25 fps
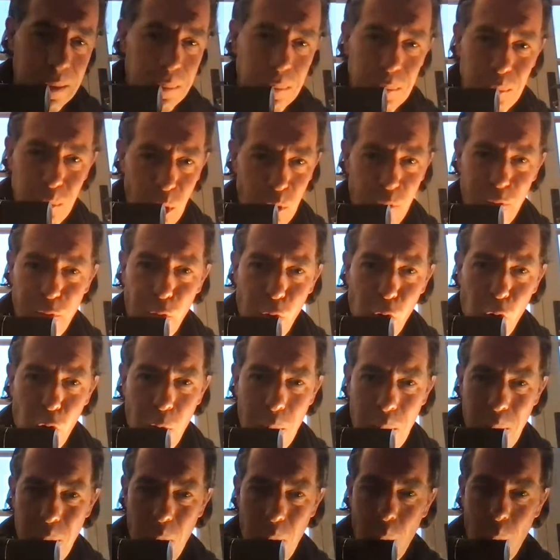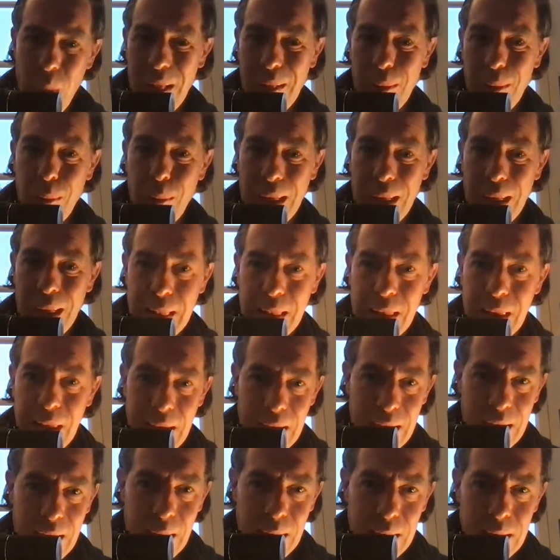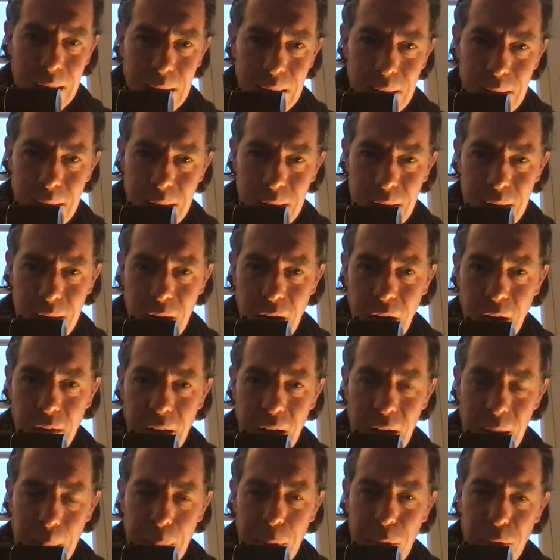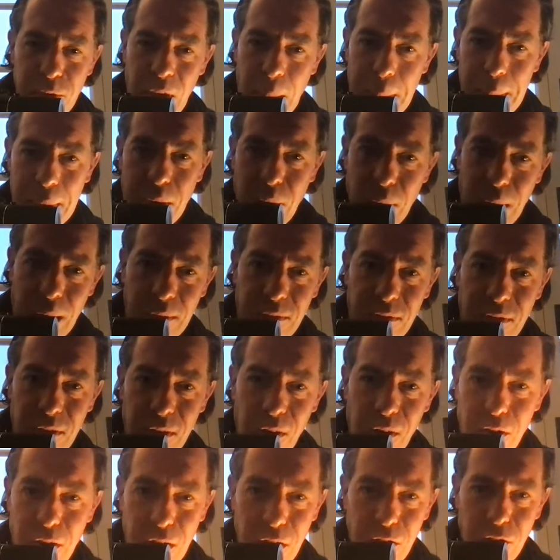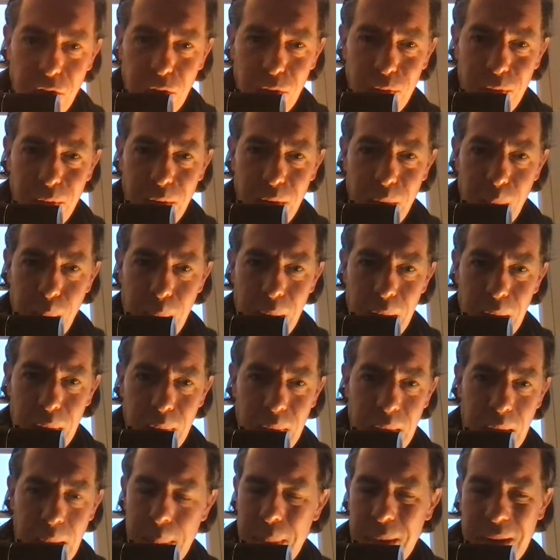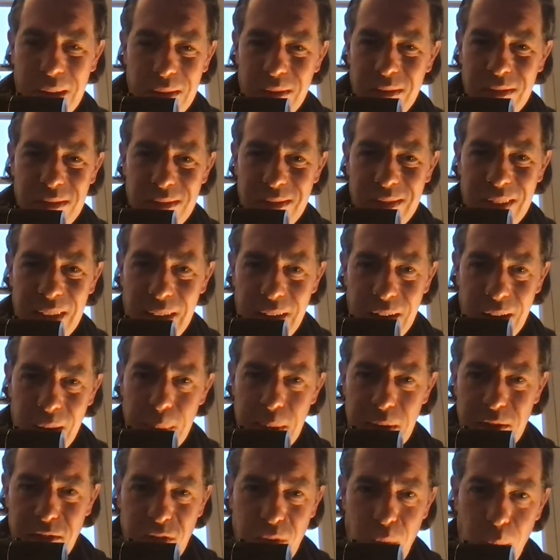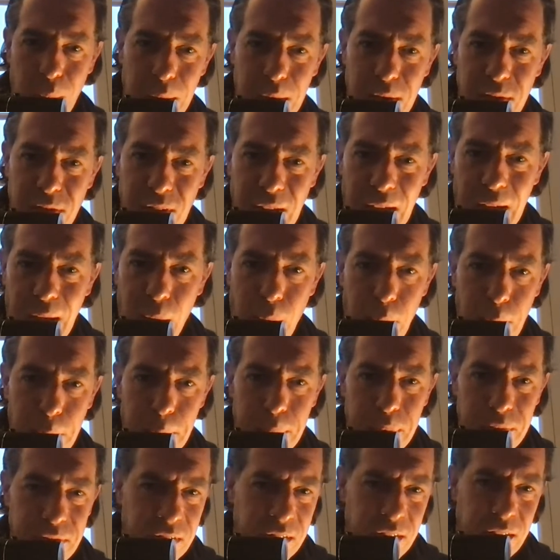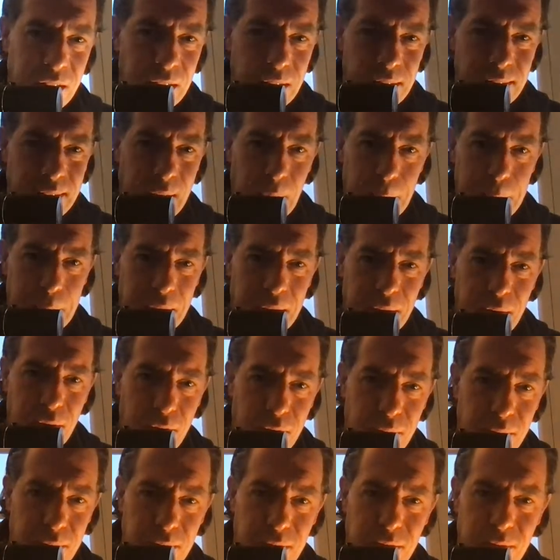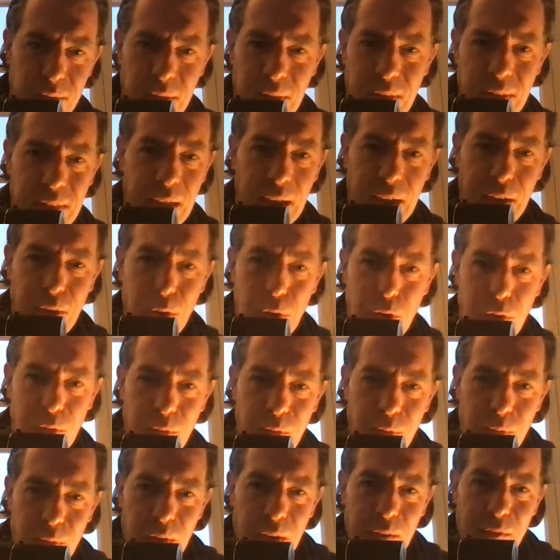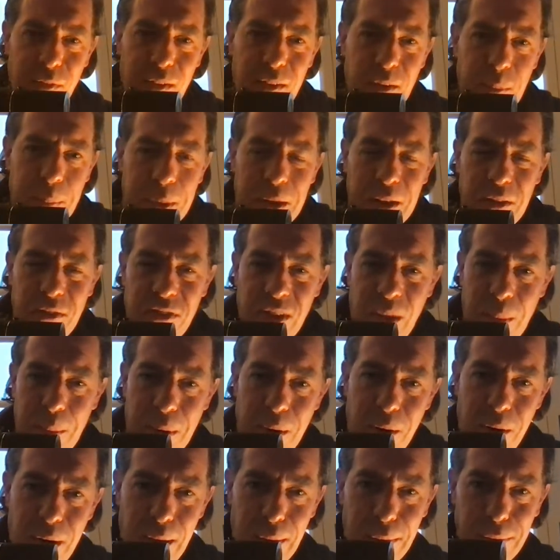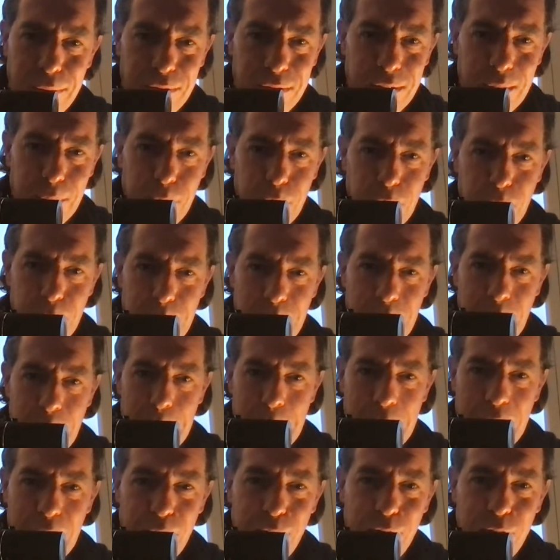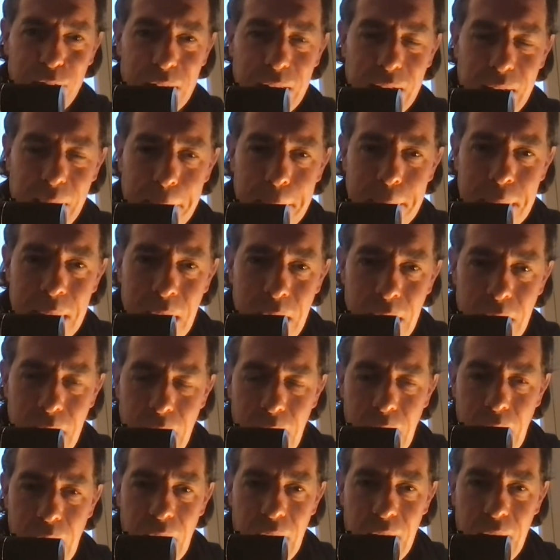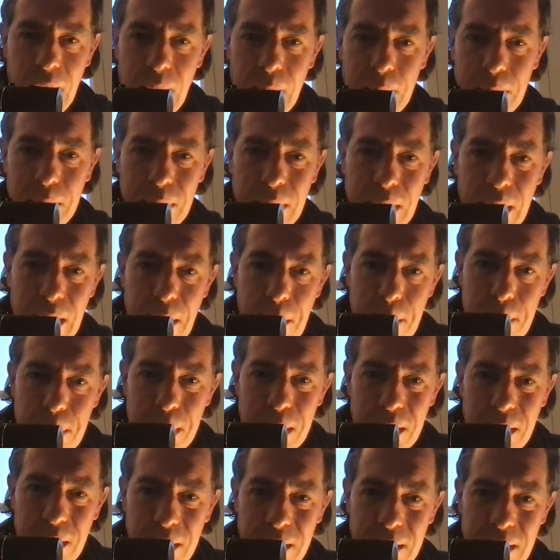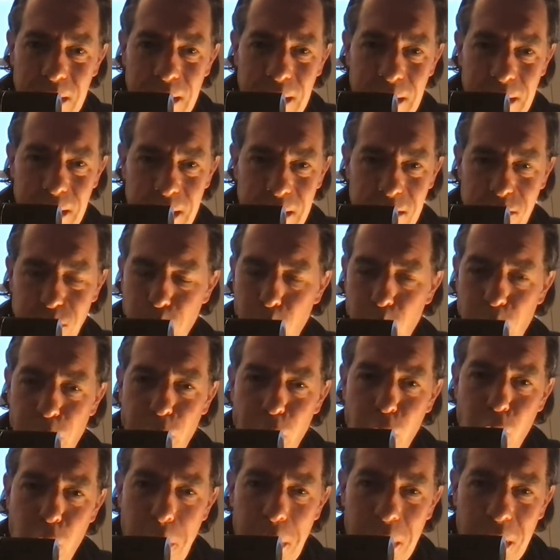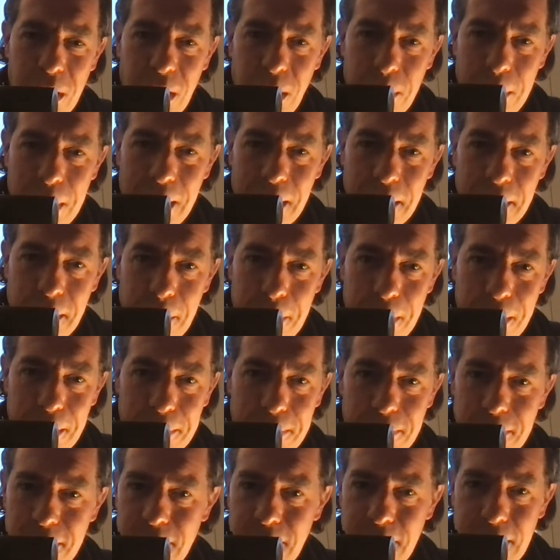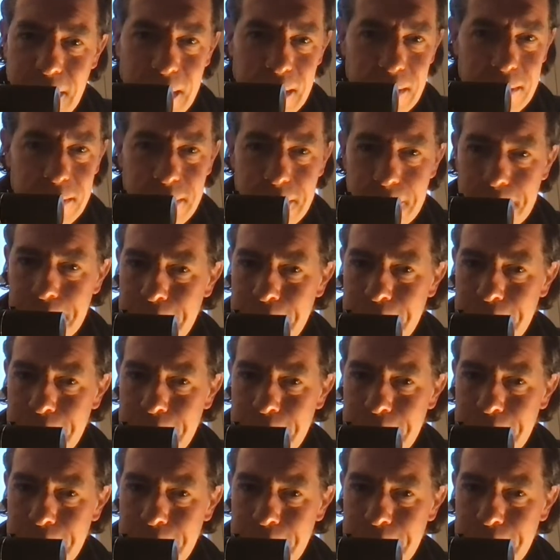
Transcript: Reform will win there. The Liberal Democrats are not going to do very well there because they're going to be squeezed out. So they could have, if it had been somewhere else, it would have been better for them. But this Reform are going to make the most of this.